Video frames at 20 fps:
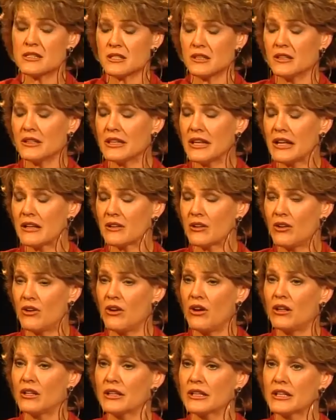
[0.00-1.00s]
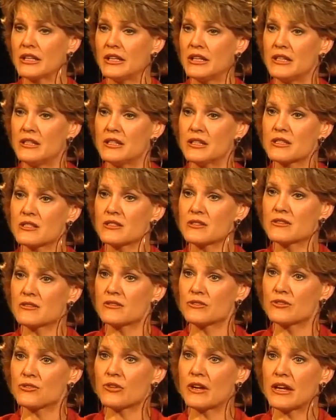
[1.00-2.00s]
still an alcoholic. He
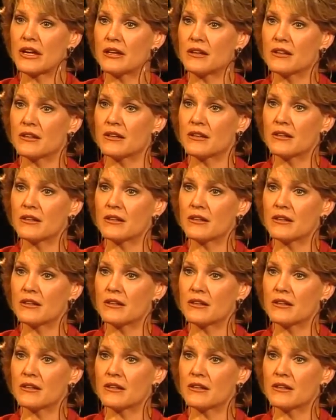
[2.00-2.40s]
doesn't drink